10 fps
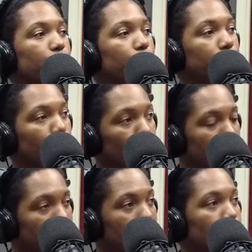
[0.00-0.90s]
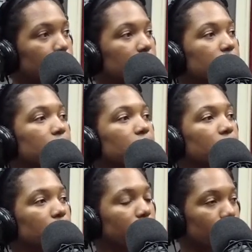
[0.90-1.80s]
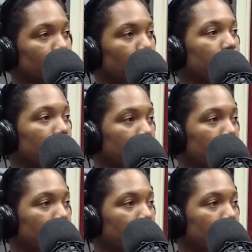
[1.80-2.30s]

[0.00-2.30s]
doing open houses and showing